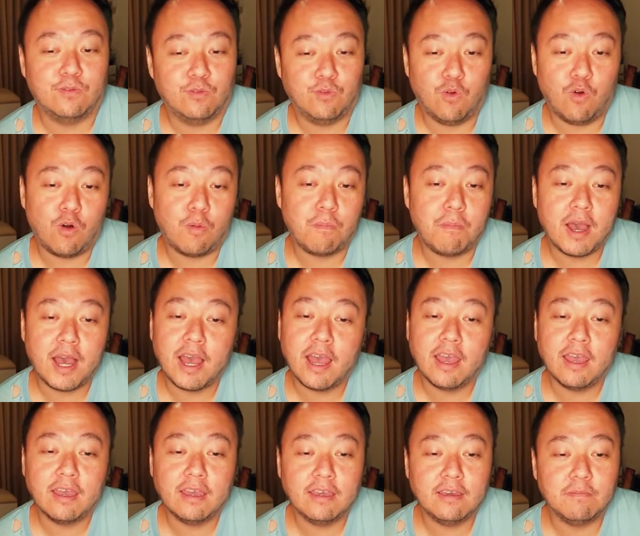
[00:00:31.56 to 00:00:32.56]
For
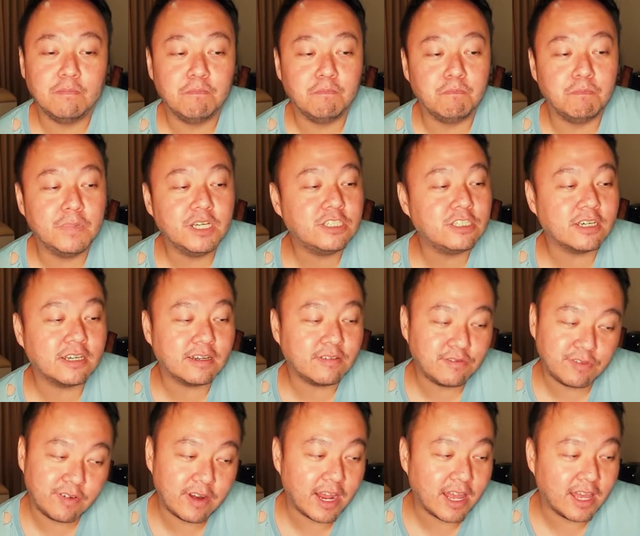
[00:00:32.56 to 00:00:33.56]
my Michigan
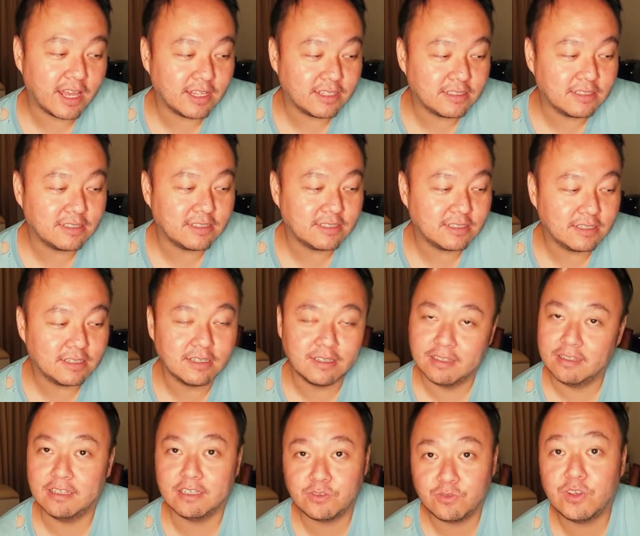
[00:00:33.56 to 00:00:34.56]
friends,
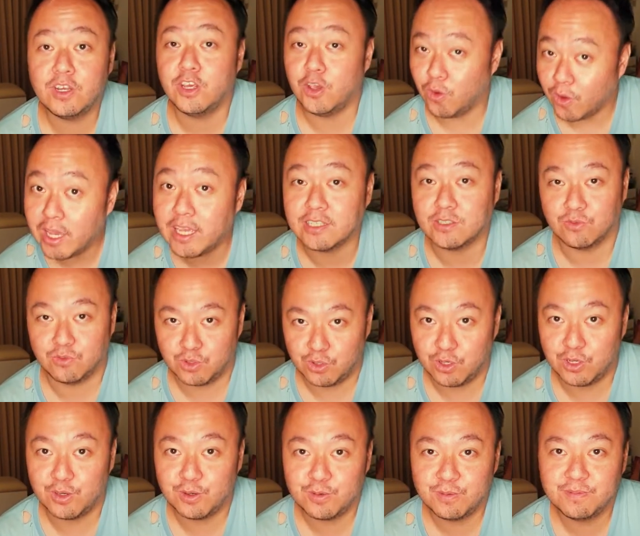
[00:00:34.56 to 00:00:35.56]
this video is for
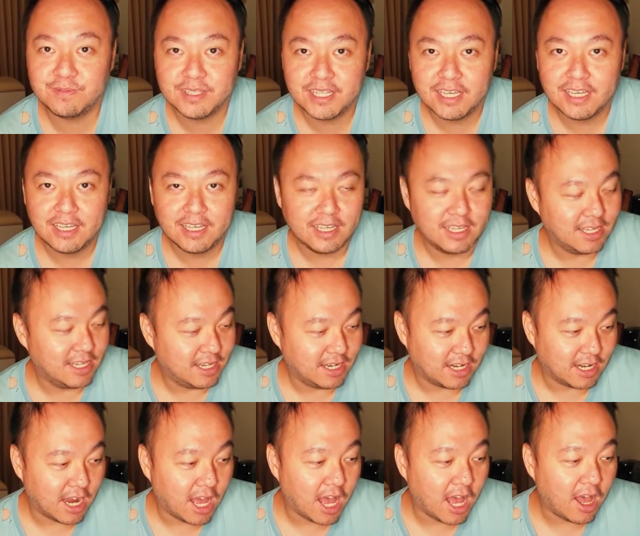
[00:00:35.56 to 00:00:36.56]
you.
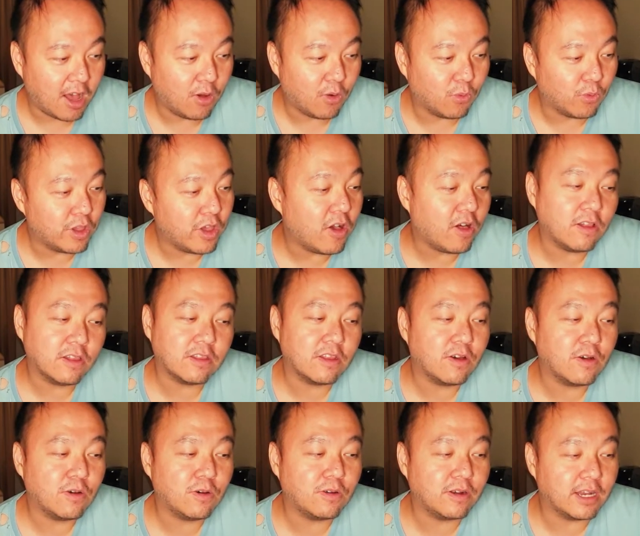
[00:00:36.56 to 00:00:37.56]
Now, we all
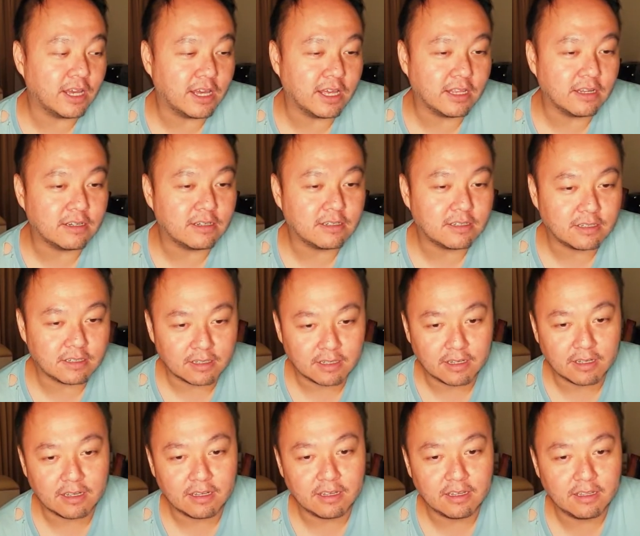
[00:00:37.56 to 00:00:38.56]
know that
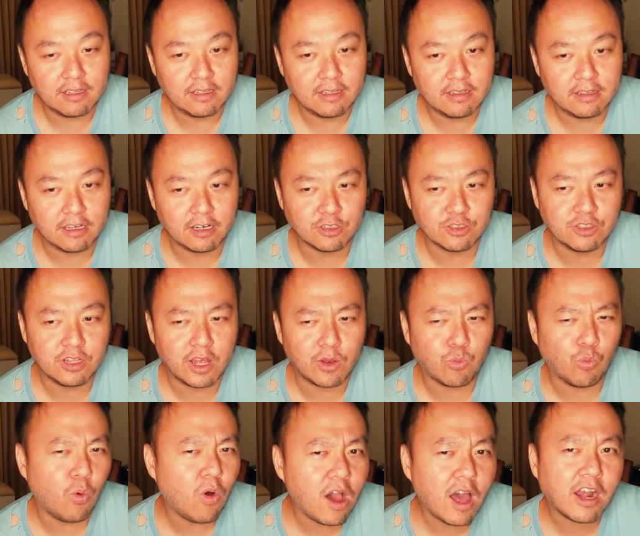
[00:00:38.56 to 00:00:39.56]
there's
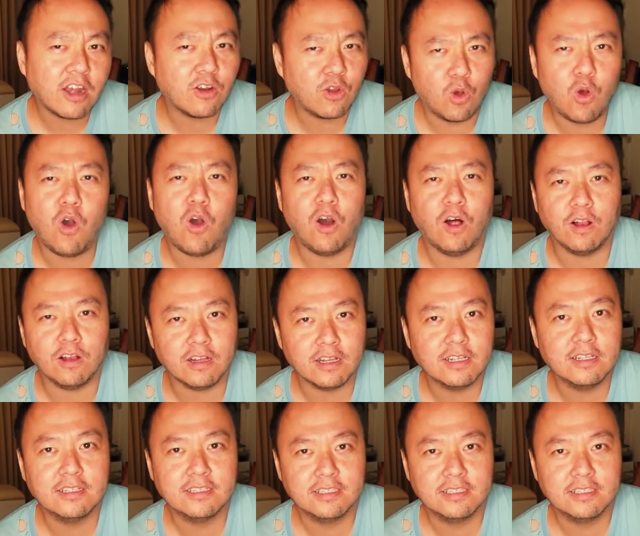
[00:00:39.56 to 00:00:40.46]
that one call